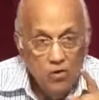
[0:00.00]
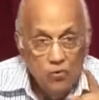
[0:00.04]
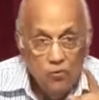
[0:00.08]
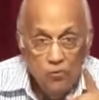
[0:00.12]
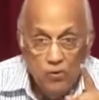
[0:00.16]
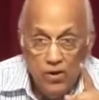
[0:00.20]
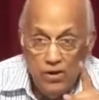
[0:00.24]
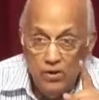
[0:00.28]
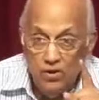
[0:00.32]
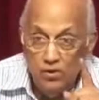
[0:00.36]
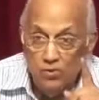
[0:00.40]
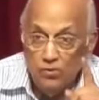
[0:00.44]

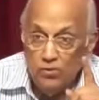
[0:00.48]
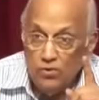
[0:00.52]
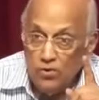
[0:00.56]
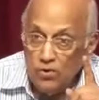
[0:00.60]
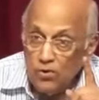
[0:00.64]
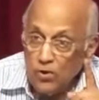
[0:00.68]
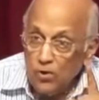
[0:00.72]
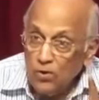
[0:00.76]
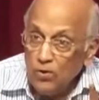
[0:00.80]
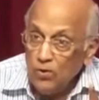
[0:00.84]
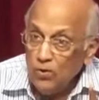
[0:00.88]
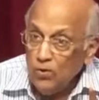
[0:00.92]
When you
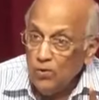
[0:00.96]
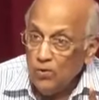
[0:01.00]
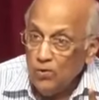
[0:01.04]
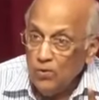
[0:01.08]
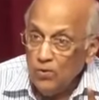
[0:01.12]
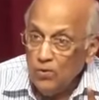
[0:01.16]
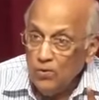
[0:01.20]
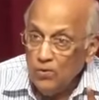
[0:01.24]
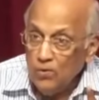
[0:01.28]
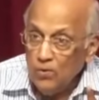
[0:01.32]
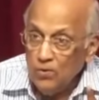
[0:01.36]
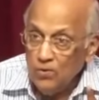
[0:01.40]

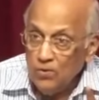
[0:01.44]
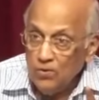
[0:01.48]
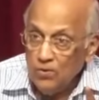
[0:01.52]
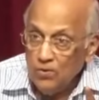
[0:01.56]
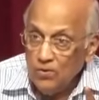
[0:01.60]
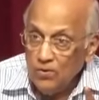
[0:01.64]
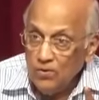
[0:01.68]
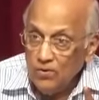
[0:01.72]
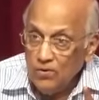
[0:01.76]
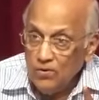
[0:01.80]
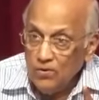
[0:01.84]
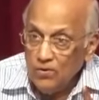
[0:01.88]
know
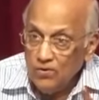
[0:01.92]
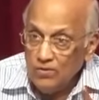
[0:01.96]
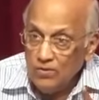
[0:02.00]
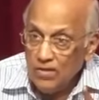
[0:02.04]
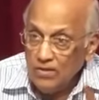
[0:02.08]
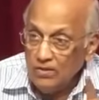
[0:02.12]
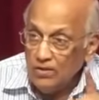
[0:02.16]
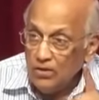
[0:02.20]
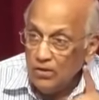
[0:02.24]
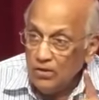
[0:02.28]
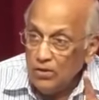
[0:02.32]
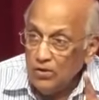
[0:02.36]

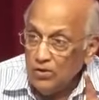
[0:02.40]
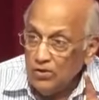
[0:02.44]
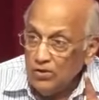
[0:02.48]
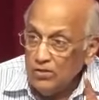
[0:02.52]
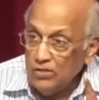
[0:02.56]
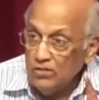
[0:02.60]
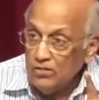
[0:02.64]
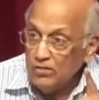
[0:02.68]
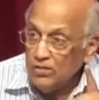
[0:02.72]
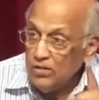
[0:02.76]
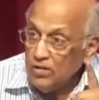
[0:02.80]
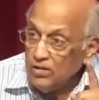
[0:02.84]
that the Lord
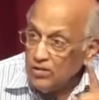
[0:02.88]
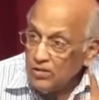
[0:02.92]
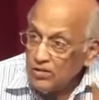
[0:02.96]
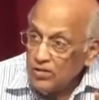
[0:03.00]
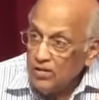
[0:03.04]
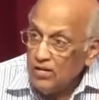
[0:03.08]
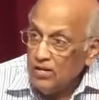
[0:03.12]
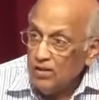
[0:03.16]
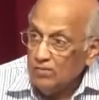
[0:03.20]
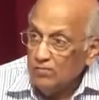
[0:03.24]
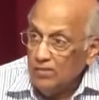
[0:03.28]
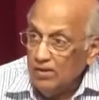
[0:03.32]
is
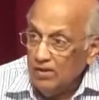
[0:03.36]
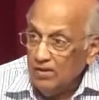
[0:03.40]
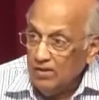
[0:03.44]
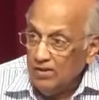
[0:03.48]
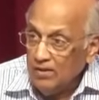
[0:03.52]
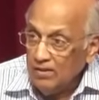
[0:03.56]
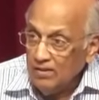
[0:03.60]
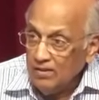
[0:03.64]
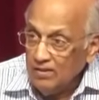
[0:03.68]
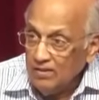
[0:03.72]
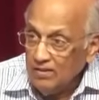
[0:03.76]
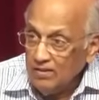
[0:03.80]
not
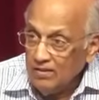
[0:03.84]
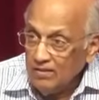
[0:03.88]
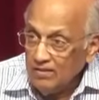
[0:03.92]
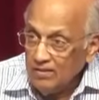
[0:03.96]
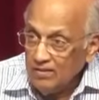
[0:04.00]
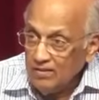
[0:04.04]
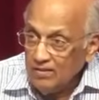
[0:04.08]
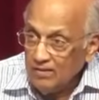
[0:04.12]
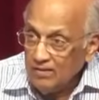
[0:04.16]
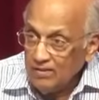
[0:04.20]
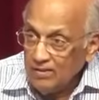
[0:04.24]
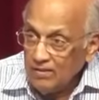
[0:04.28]
coming
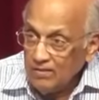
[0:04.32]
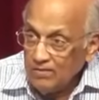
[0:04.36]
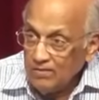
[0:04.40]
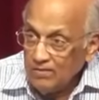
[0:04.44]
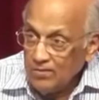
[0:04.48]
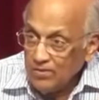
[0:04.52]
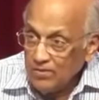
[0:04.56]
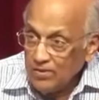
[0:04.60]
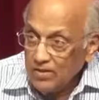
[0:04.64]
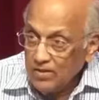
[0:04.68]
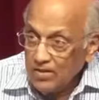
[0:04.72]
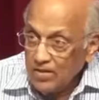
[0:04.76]

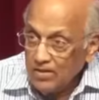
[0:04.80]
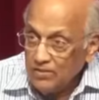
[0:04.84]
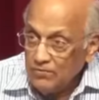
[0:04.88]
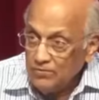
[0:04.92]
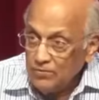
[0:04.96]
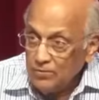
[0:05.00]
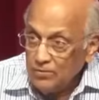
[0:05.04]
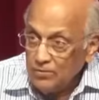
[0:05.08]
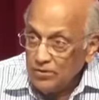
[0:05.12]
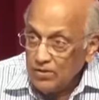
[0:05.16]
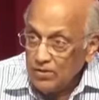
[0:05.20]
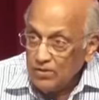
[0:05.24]
for the next
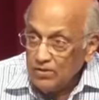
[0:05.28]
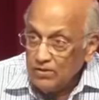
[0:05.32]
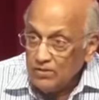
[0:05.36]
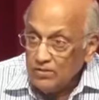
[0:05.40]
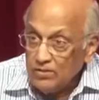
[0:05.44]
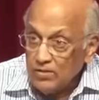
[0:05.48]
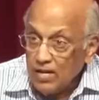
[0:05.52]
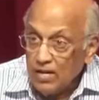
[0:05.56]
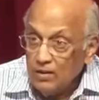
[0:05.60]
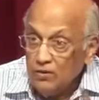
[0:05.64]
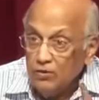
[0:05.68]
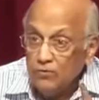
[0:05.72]
few
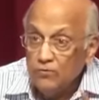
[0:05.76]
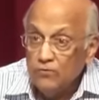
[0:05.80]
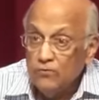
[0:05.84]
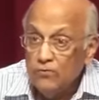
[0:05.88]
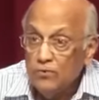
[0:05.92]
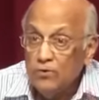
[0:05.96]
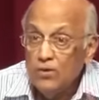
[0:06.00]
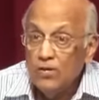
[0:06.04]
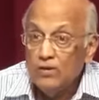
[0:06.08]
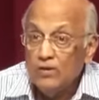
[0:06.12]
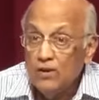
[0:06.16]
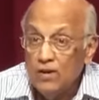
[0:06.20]
years and you
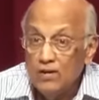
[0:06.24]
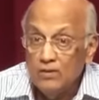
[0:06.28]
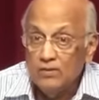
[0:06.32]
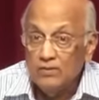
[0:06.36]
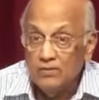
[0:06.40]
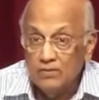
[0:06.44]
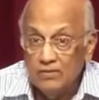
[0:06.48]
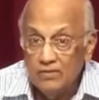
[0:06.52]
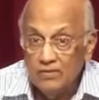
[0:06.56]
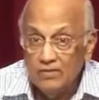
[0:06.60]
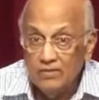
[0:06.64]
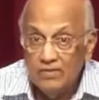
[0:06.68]
fool
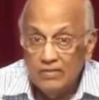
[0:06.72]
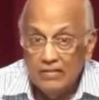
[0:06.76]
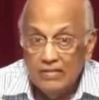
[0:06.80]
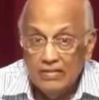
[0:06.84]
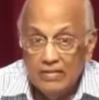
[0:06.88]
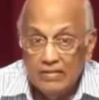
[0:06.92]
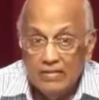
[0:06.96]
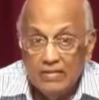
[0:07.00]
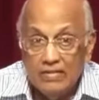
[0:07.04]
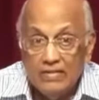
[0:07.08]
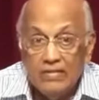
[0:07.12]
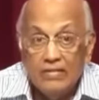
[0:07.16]
around,
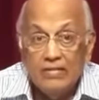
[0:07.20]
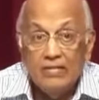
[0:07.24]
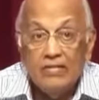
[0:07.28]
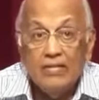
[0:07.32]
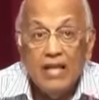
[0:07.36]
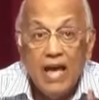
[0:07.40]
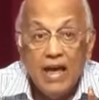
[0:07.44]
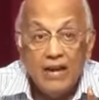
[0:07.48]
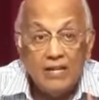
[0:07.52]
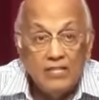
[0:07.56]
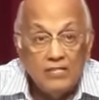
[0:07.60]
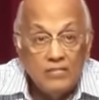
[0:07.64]

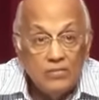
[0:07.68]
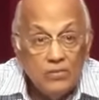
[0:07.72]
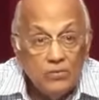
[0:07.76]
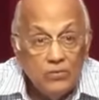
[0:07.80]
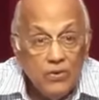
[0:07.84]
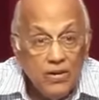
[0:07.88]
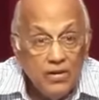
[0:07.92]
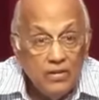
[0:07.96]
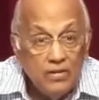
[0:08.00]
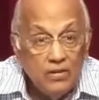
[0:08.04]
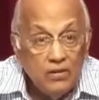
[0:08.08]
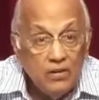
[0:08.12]
that is the
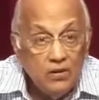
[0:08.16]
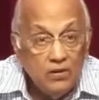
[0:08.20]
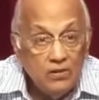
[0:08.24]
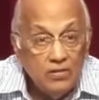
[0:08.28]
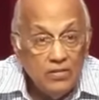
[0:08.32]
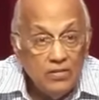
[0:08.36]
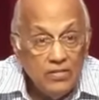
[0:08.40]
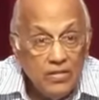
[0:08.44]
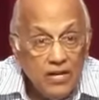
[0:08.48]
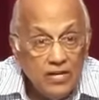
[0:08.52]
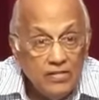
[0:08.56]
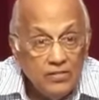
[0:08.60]
way the
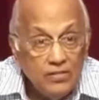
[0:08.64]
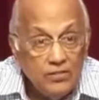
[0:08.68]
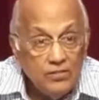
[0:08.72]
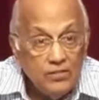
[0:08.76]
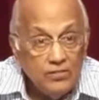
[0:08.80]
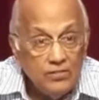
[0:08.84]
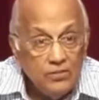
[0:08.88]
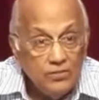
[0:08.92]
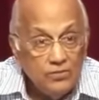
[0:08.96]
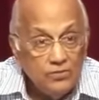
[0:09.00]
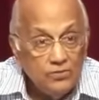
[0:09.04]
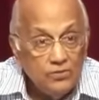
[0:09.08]
Lord
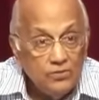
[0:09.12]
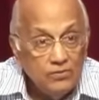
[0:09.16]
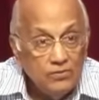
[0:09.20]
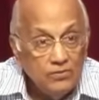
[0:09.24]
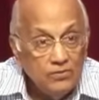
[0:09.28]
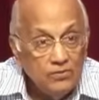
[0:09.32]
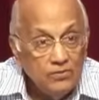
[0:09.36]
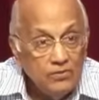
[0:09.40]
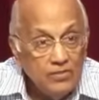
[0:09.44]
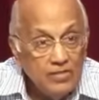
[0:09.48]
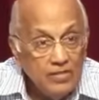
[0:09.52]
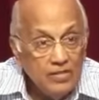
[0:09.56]
tests you
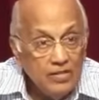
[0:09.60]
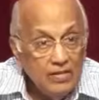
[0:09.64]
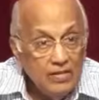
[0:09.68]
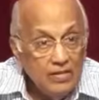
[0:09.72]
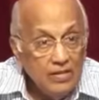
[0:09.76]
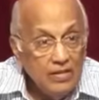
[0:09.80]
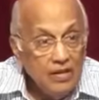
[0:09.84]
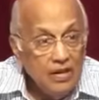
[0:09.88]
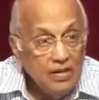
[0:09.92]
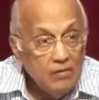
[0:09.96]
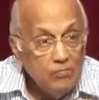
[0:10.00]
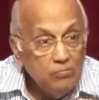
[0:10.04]

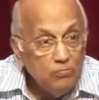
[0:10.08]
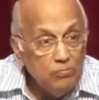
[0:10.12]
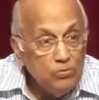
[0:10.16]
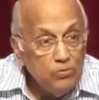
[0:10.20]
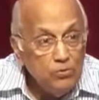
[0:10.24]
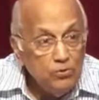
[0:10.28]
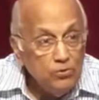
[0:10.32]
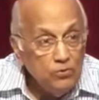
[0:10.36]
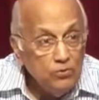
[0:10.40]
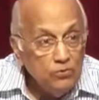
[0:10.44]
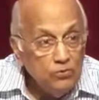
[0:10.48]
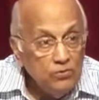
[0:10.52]
and
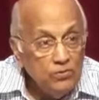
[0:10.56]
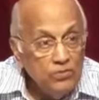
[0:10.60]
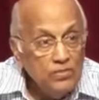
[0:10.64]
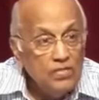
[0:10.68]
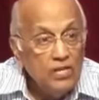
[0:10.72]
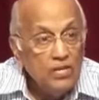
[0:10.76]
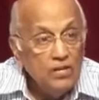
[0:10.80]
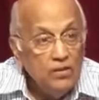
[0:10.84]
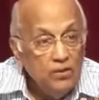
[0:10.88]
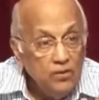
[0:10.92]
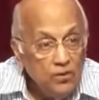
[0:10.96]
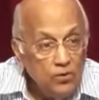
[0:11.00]
proves
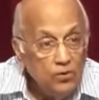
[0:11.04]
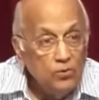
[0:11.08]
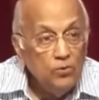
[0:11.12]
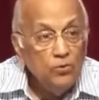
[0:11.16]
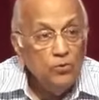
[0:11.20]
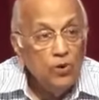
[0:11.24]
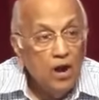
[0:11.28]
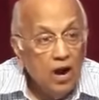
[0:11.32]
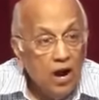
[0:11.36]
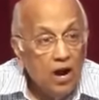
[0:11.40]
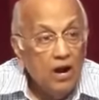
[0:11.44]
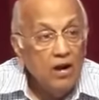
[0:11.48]
that
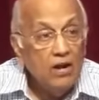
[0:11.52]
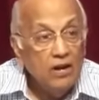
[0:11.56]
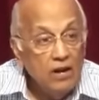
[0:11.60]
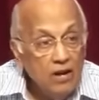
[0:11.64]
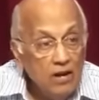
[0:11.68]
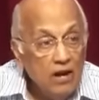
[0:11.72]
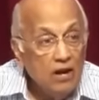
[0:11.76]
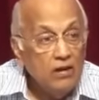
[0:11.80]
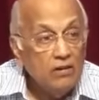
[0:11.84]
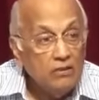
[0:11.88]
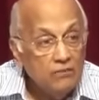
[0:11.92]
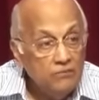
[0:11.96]
you are
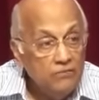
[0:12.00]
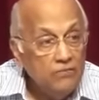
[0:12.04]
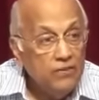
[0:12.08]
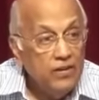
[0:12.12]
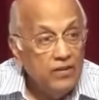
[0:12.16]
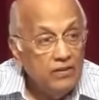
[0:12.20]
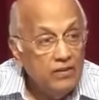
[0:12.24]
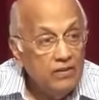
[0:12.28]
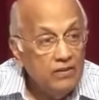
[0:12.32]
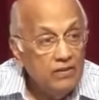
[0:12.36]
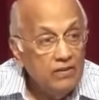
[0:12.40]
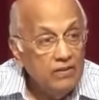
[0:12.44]
not
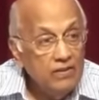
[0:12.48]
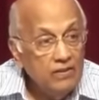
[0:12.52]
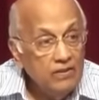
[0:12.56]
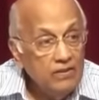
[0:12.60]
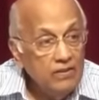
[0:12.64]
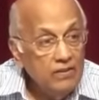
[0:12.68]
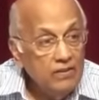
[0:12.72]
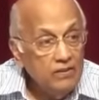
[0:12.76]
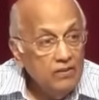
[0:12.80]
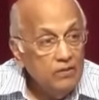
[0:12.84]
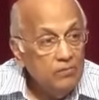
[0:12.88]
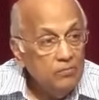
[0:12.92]
fit
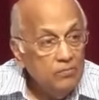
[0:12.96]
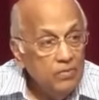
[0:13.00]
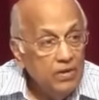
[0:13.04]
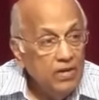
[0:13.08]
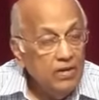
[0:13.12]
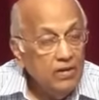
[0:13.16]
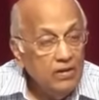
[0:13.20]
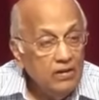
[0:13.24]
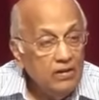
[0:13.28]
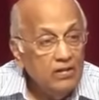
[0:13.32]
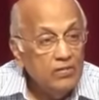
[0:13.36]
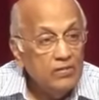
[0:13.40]
to
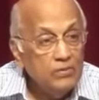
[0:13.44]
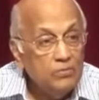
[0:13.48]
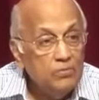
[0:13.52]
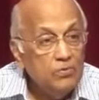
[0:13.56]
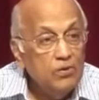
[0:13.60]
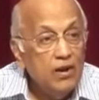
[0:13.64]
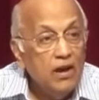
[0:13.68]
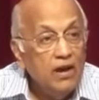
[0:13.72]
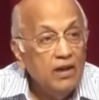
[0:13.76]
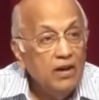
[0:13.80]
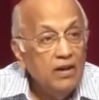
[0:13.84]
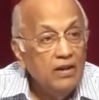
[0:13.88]
be in his
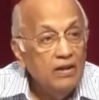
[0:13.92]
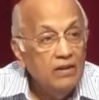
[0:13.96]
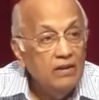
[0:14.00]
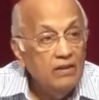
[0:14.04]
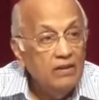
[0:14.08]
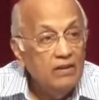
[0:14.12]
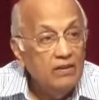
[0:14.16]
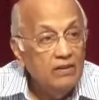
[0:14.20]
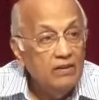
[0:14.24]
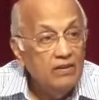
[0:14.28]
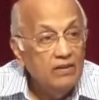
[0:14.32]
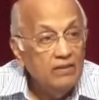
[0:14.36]
bride.